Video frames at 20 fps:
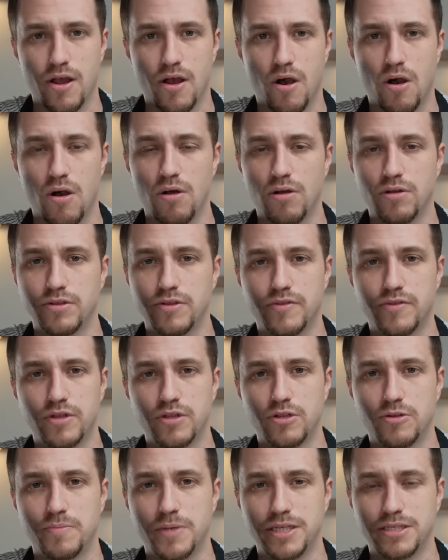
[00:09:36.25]
all of the
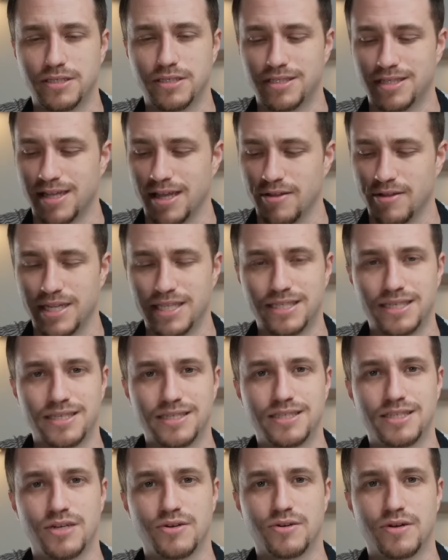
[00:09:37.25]
little pieces together. He's
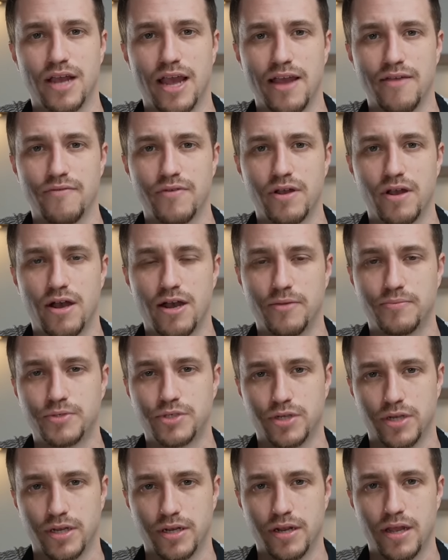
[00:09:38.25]
considered every
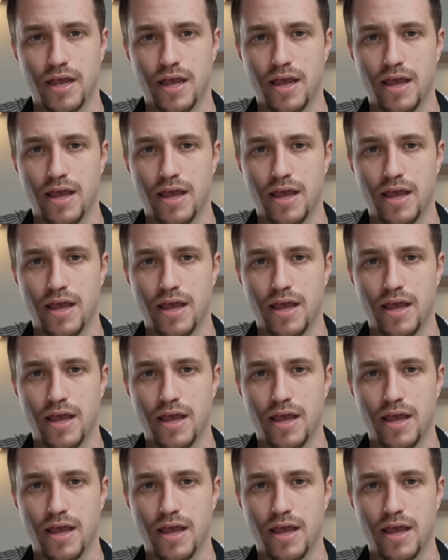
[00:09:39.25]
option.